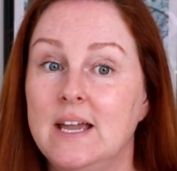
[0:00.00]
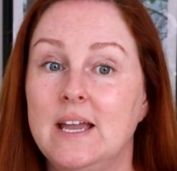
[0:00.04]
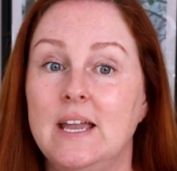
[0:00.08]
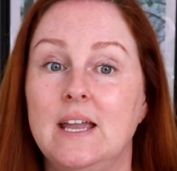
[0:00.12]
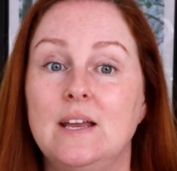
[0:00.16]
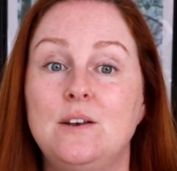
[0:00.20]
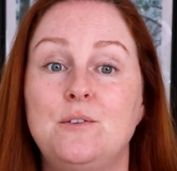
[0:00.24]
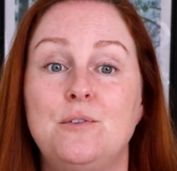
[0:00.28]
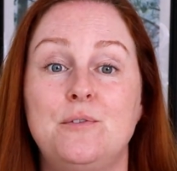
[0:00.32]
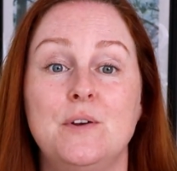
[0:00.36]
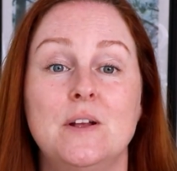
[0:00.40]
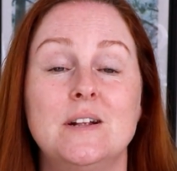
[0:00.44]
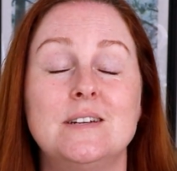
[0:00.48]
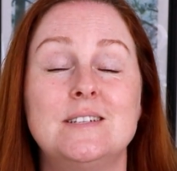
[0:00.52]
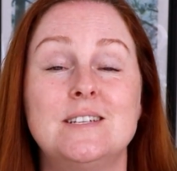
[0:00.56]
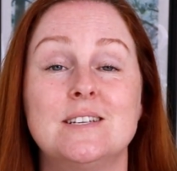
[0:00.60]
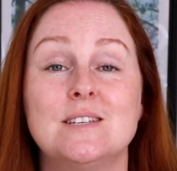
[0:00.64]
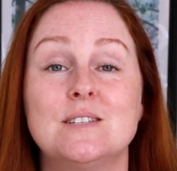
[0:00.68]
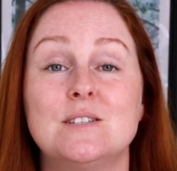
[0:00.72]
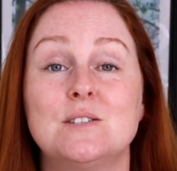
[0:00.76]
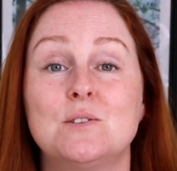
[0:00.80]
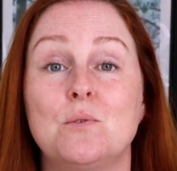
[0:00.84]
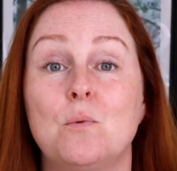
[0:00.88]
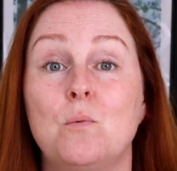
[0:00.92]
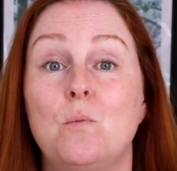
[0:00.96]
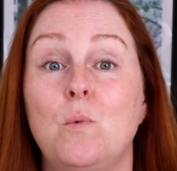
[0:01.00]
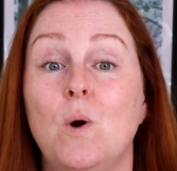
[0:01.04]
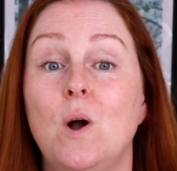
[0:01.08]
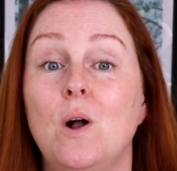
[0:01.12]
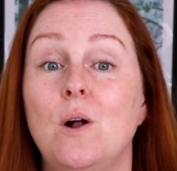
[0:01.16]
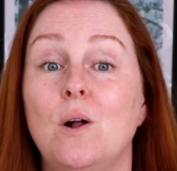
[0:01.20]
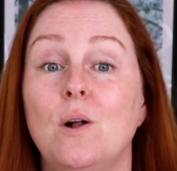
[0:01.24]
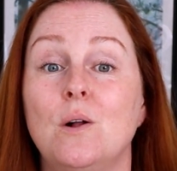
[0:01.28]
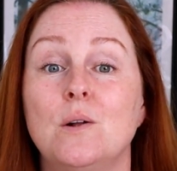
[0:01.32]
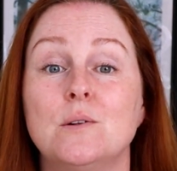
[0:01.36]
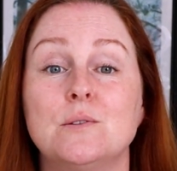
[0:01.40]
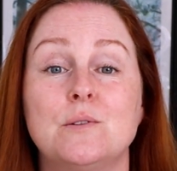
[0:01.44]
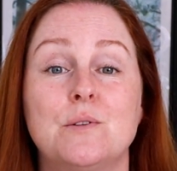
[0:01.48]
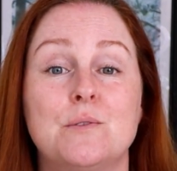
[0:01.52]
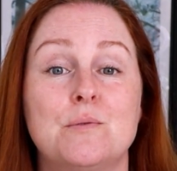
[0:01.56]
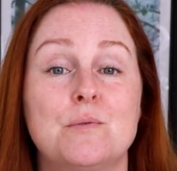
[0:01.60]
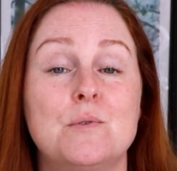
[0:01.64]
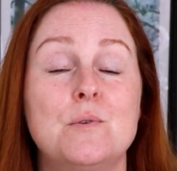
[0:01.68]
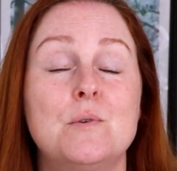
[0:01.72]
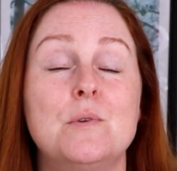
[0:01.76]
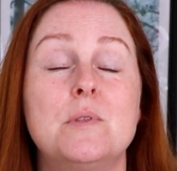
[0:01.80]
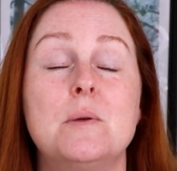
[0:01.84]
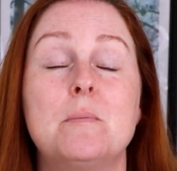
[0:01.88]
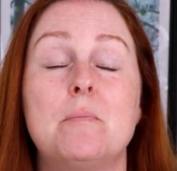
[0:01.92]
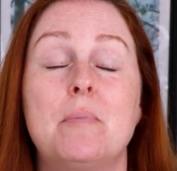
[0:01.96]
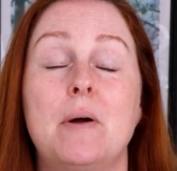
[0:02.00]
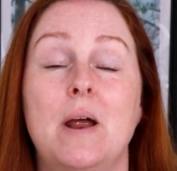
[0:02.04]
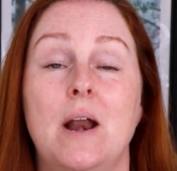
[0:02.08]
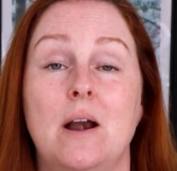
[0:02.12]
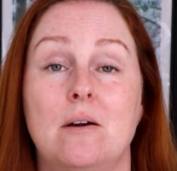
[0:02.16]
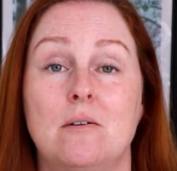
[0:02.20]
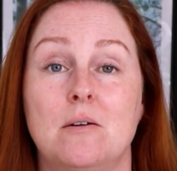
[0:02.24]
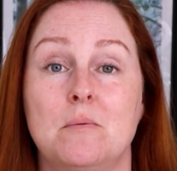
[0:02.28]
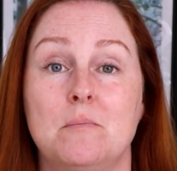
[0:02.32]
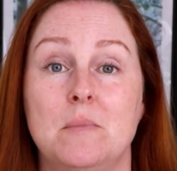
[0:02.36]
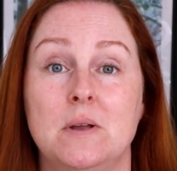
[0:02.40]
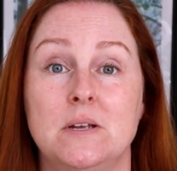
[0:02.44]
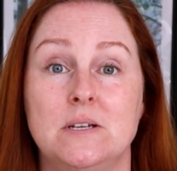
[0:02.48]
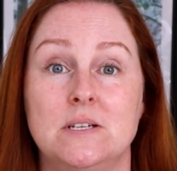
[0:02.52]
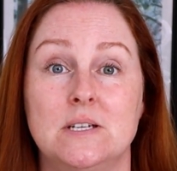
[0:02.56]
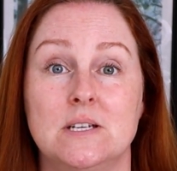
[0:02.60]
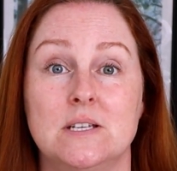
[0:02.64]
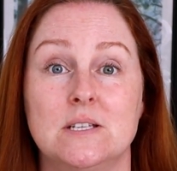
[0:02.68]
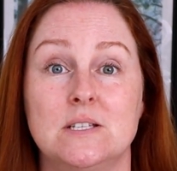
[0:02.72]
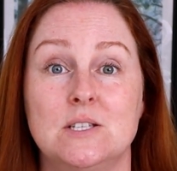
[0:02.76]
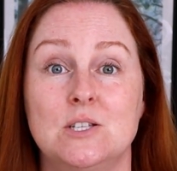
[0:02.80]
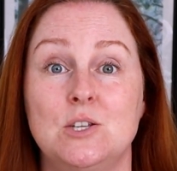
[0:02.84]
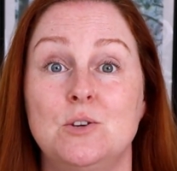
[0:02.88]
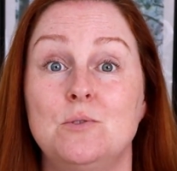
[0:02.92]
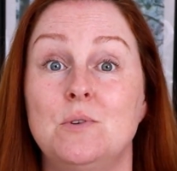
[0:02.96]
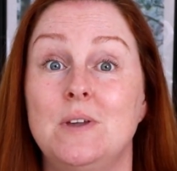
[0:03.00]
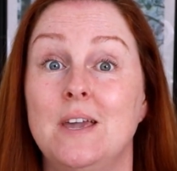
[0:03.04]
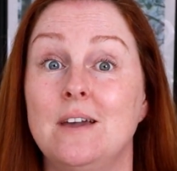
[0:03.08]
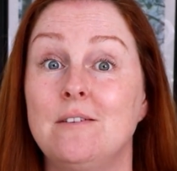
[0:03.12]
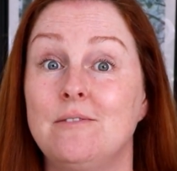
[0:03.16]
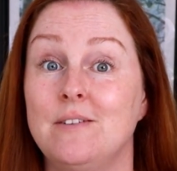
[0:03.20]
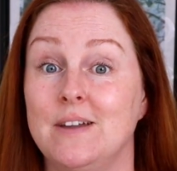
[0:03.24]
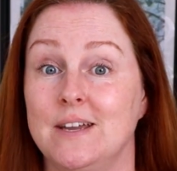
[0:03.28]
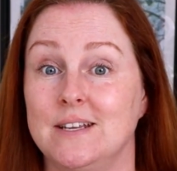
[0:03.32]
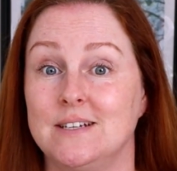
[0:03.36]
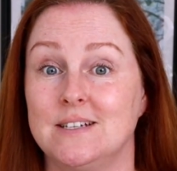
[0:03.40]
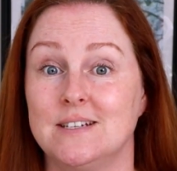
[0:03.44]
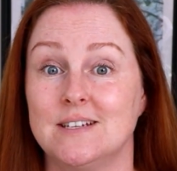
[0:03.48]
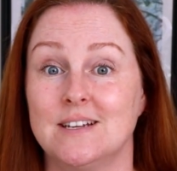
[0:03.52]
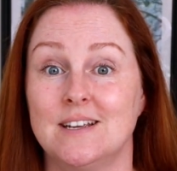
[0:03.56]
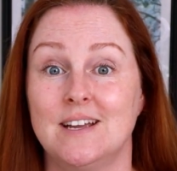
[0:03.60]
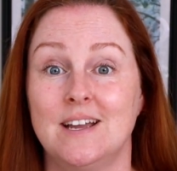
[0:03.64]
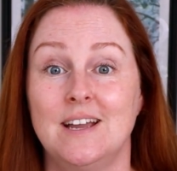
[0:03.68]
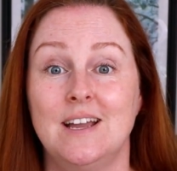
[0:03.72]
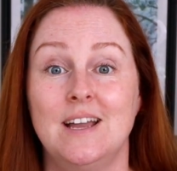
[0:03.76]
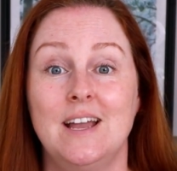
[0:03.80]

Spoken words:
It filters the world through the parameters you give it.